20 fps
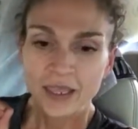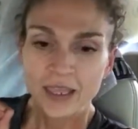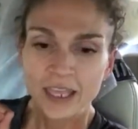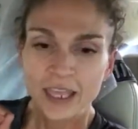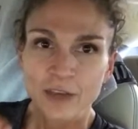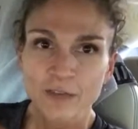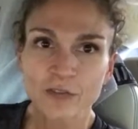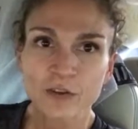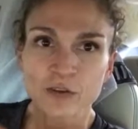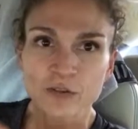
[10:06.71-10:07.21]

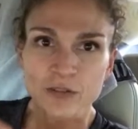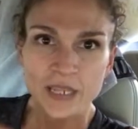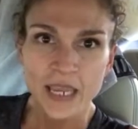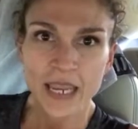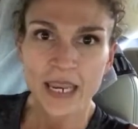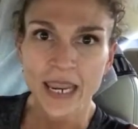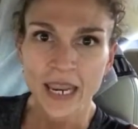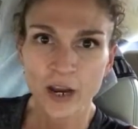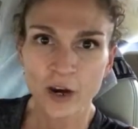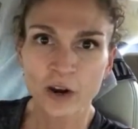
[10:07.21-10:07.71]
If you
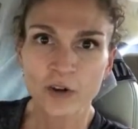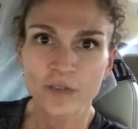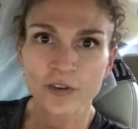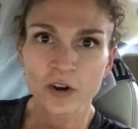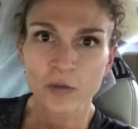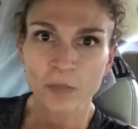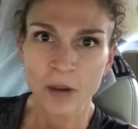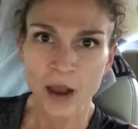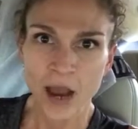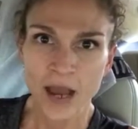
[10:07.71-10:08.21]
take care of
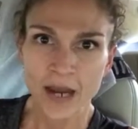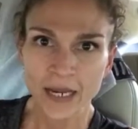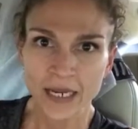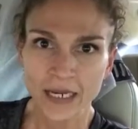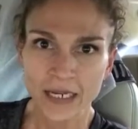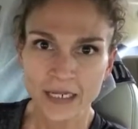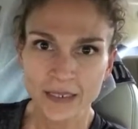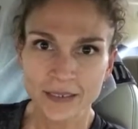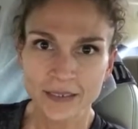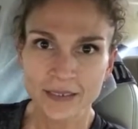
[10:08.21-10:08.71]
your
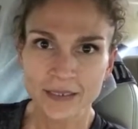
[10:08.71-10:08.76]
body